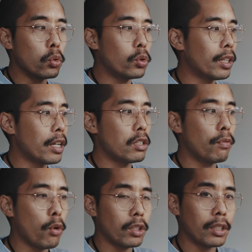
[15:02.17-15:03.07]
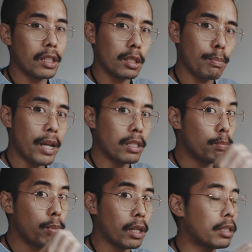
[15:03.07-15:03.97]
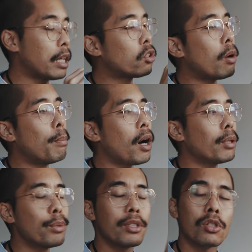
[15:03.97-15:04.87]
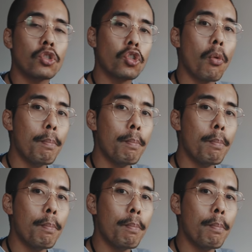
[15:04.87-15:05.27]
to utilize the vertical space, but that compartment is so